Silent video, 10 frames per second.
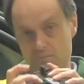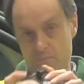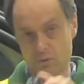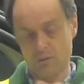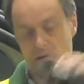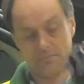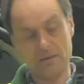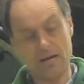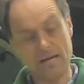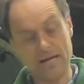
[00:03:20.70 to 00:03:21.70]
pull that
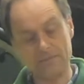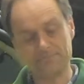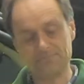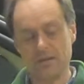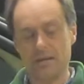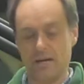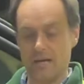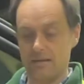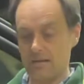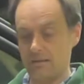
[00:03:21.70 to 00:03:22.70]
plug out,
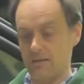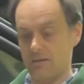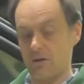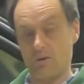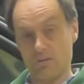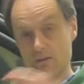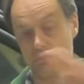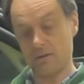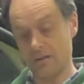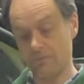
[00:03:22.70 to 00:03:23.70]
and then this whole thing
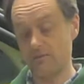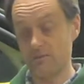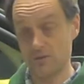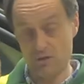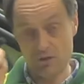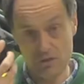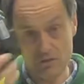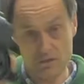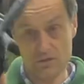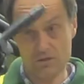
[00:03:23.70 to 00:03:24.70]
will come off as a unit,
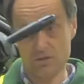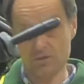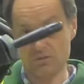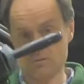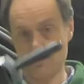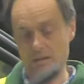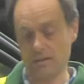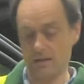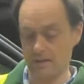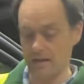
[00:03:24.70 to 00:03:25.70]
just as it looks right
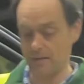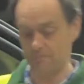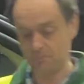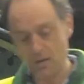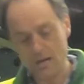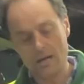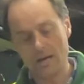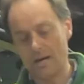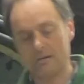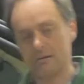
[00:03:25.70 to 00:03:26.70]
like that.
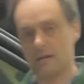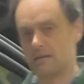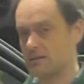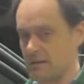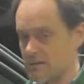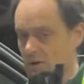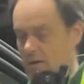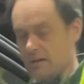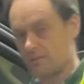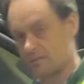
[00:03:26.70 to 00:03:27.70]
And it's not
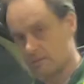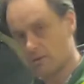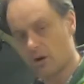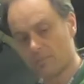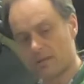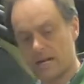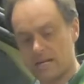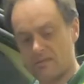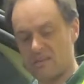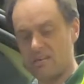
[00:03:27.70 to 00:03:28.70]
a
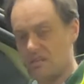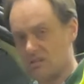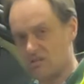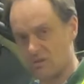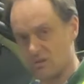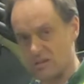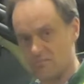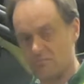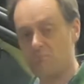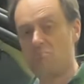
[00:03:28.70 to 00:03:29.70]
complicated thing. You can do it
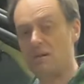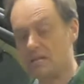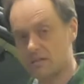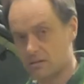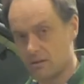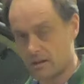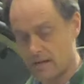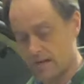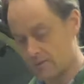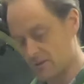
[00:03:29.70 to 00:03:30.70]
in minutes, not
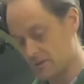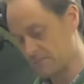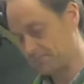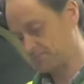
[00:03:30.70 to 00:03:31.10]
hours.